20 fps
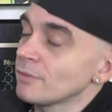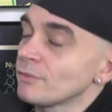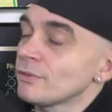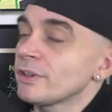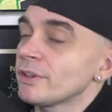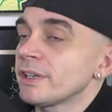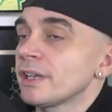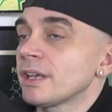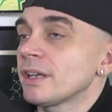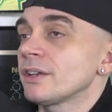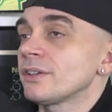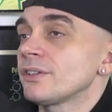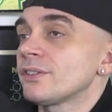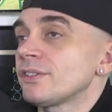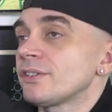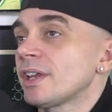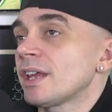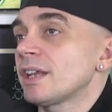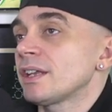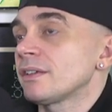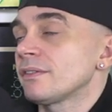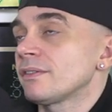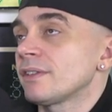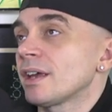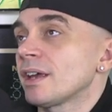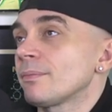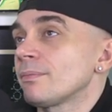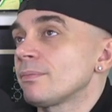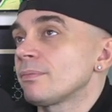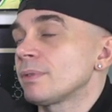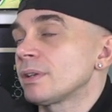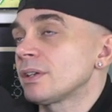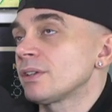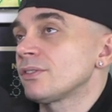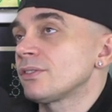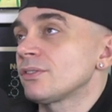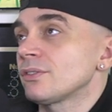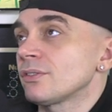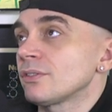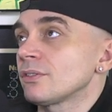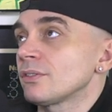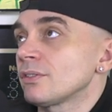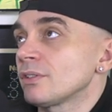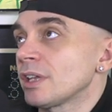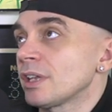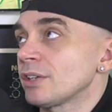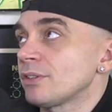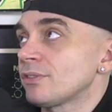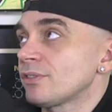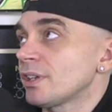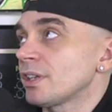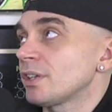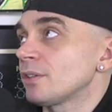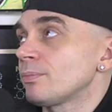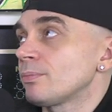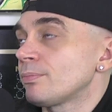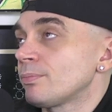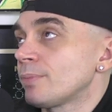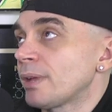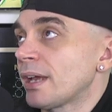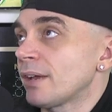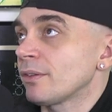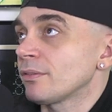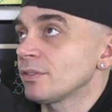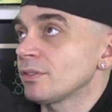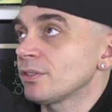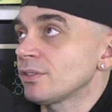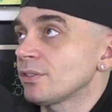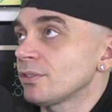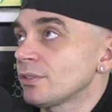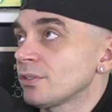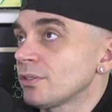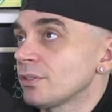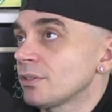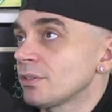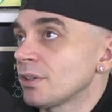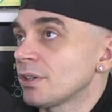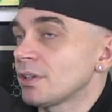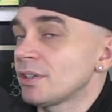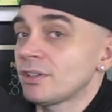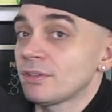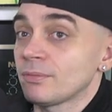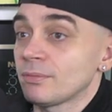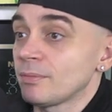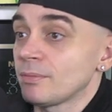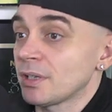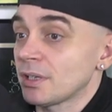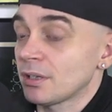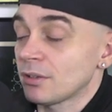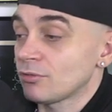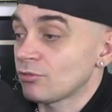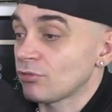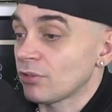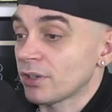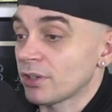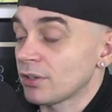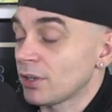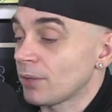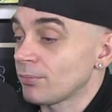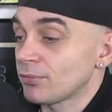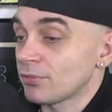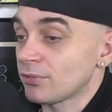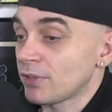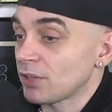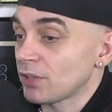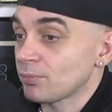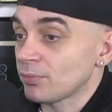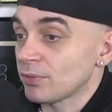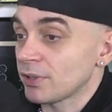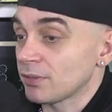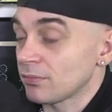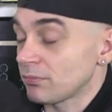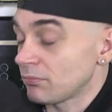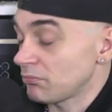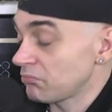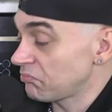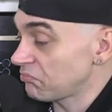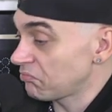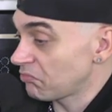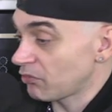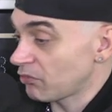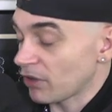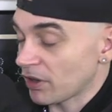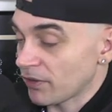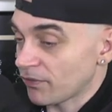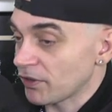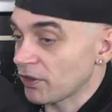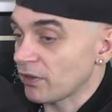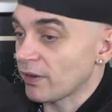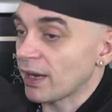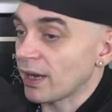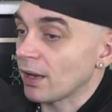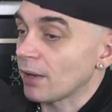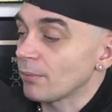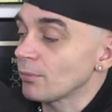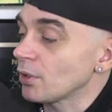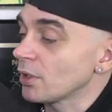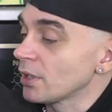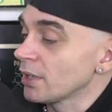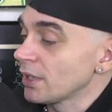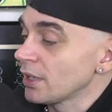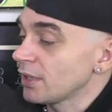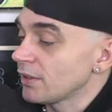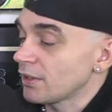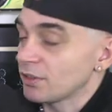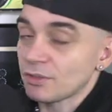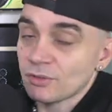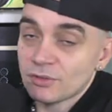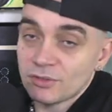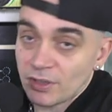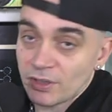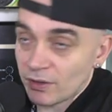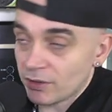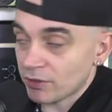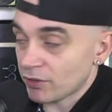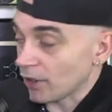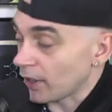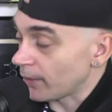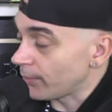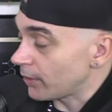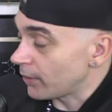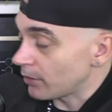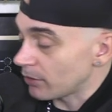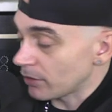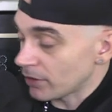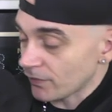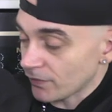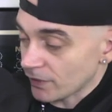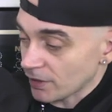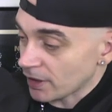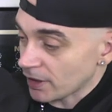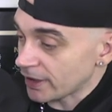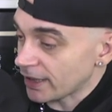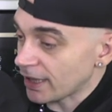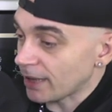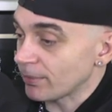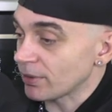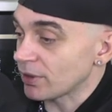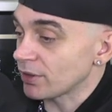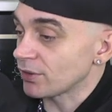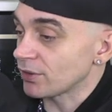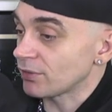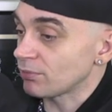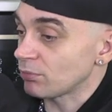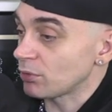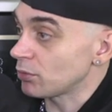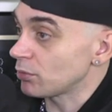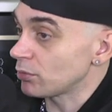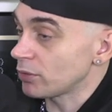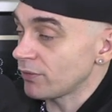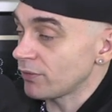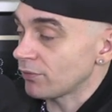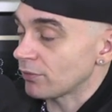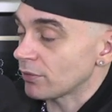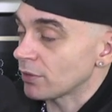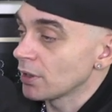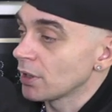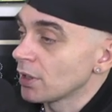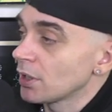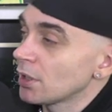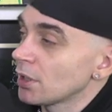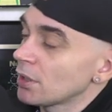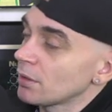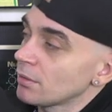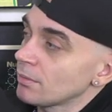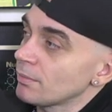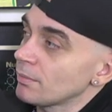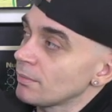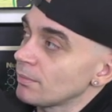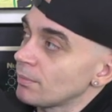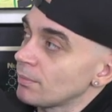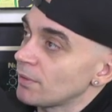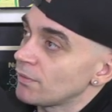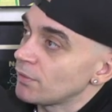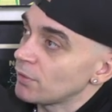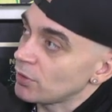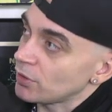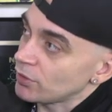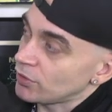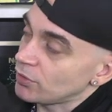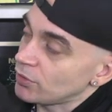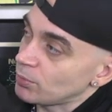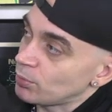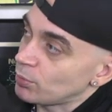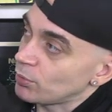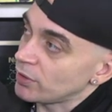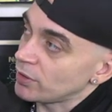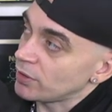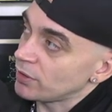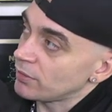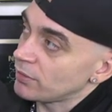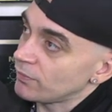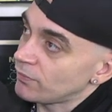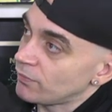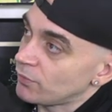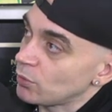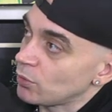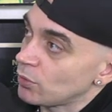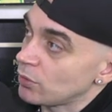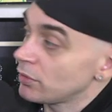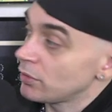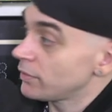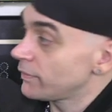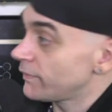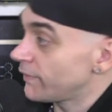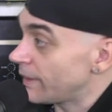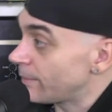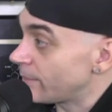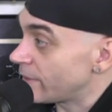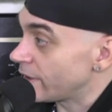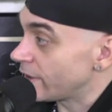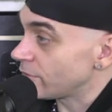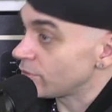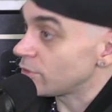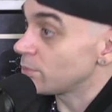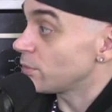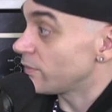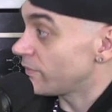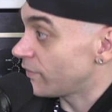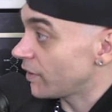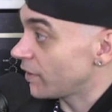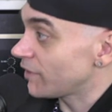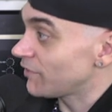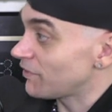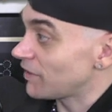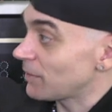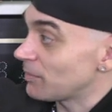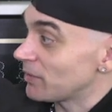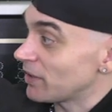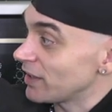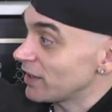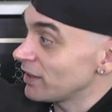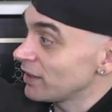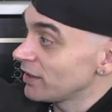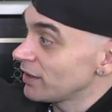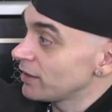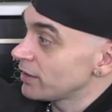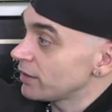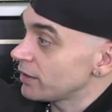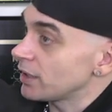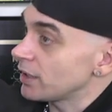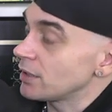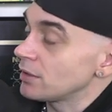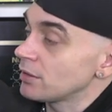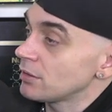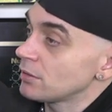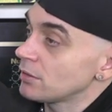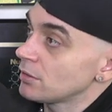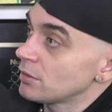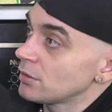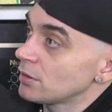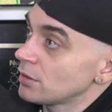I'm trying to get an understanding of that because, like you say, your parents and this is me trying. I'm desperately trying to figure it out. I'm not. There's no stereotype here or anything like that because we're all different. But if you've got two point for family, 2.5 family, then